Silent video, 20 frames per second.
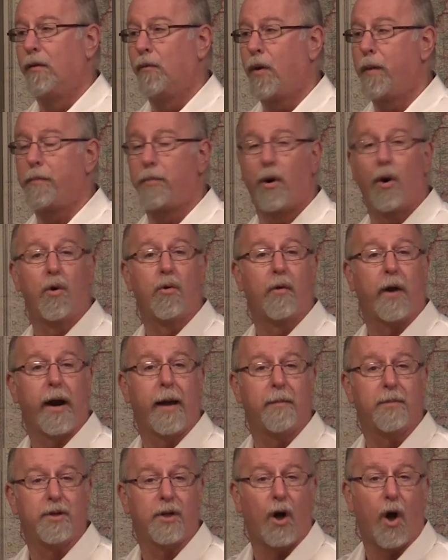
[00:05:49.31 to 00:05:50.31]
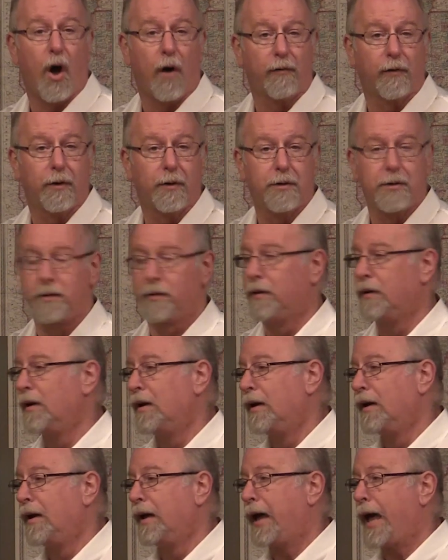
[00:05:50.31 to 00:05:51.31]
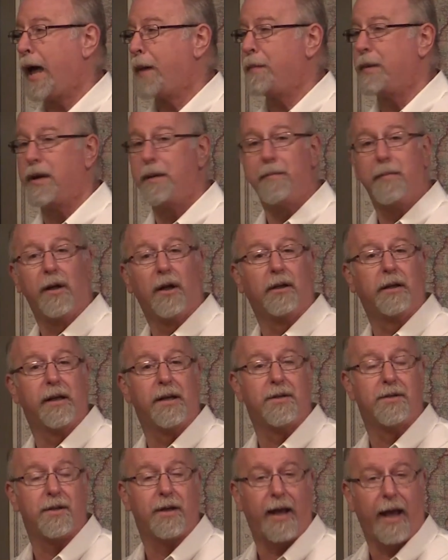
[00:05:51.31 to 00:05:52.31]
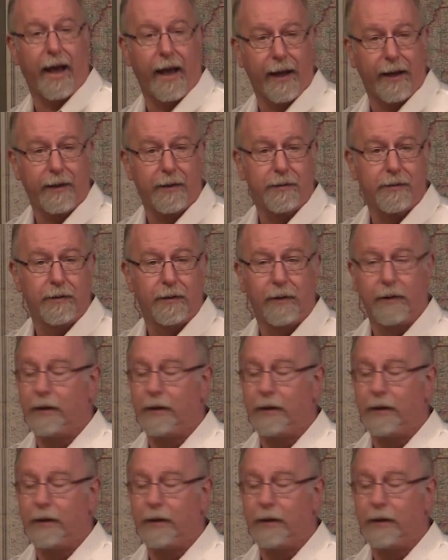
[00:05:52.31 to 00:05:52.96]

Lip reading: what programs it offers, how many buildings it has?